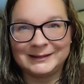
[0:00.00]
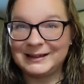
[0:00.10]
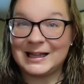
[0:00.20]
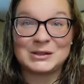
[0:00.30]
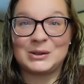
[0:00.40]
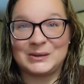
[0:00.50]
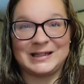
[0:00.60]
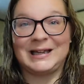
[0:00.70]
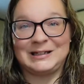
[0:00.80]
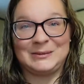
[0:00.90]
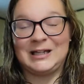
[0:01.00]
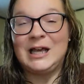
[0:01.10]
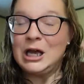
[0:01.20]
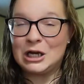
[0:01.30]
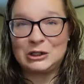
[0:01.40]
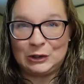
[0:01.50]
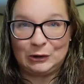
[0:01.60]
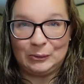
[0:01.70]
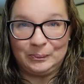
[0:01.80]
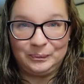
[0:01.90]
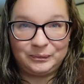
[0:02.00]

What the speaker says: That's what it was like to me, a tomb.